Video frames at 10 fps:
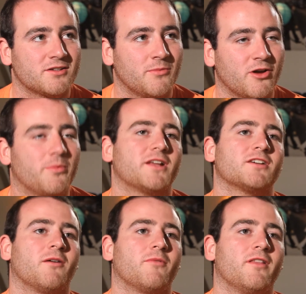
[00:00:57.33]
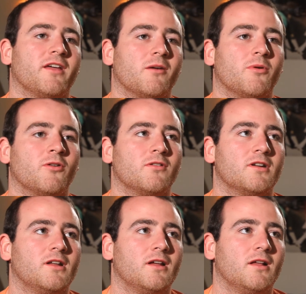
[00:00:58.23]
So we got picked up at the airport
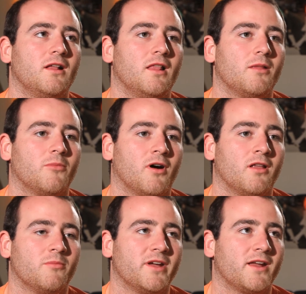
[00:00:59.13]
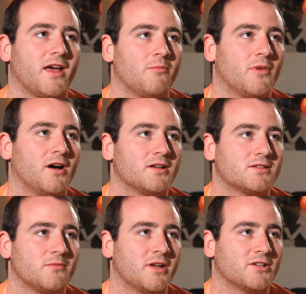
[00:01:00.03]
by the big camp bus,
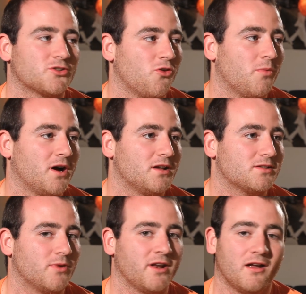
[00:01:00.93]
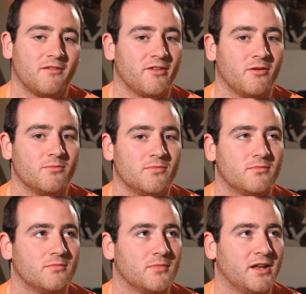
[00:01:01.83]
a big school bus. We don't have them
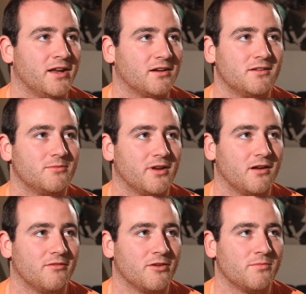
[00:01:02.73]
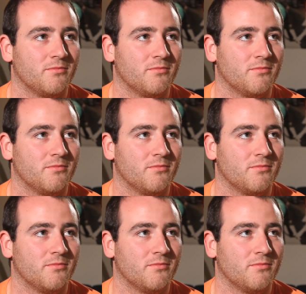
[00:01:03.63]
in England. We don't have the